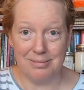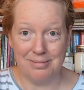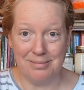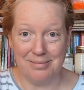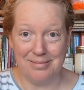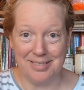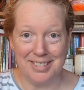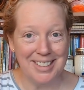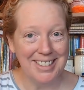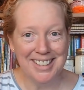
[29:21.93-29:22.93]

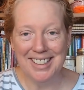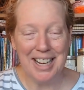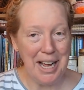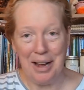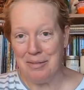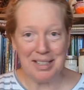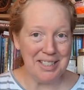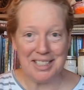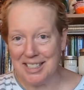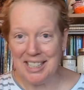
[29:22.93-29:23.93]
I'm
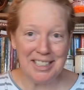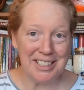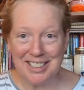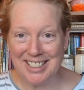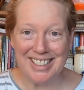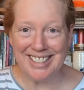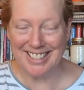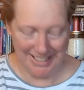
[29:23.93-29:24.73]
not 60 inches.